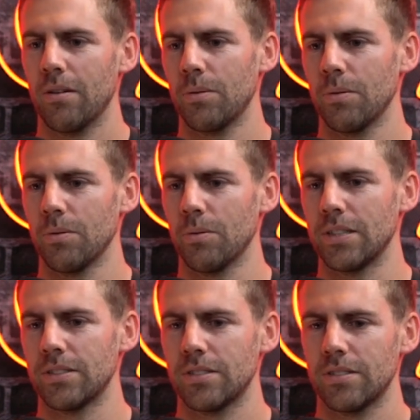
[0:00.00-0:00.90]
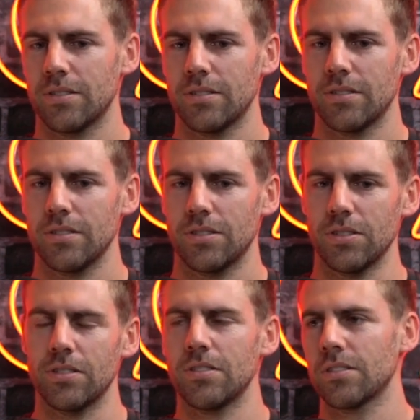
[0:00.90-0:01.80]
once
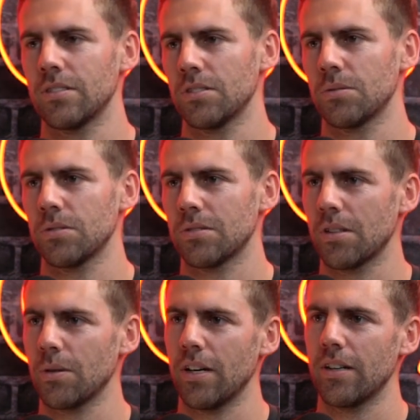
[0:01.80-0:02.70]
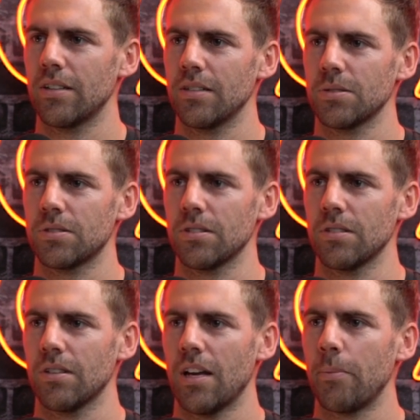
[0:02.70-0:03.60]
certain skills was required, I was
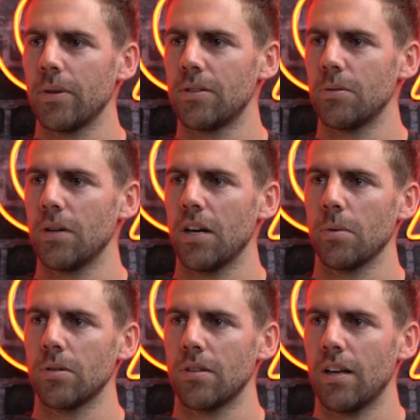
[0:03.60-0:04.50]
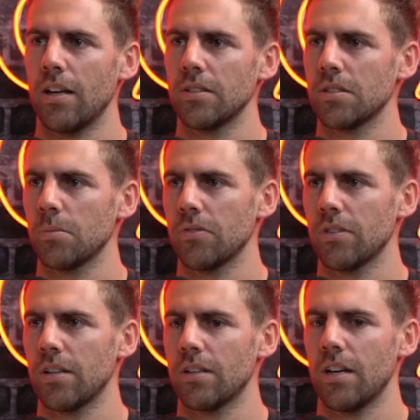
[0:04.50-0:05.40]
still happy to be able to land some of
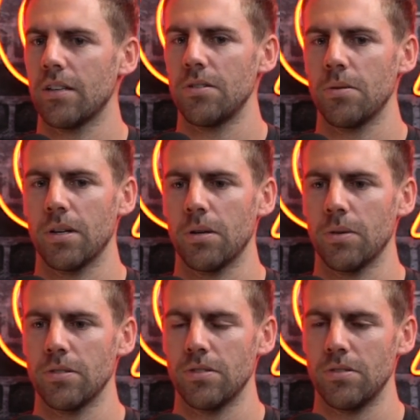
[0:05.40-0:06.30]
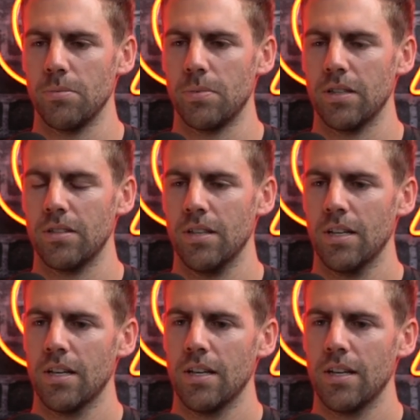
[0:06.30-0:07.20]
it and do what I wanted to. But
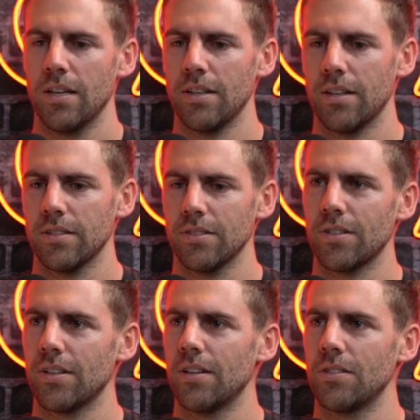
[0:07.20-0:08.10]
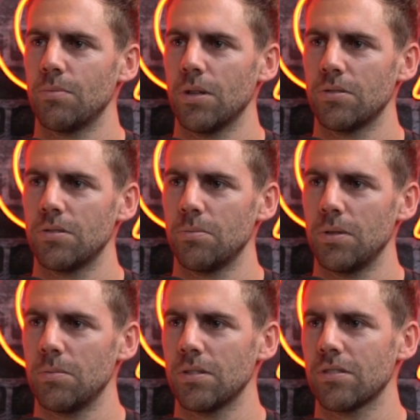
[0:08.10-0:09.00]
yeah, you can only bowl 2
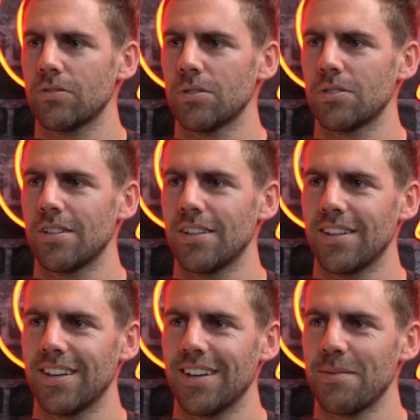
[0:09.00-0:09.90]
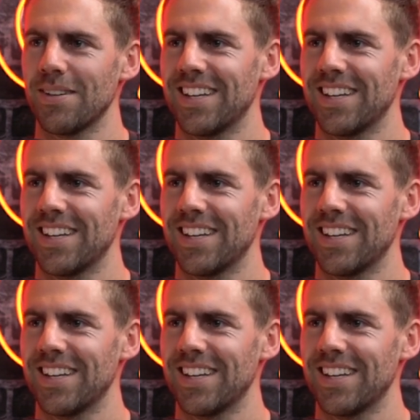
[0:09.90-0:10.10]
beamers, unfortunately, in a game.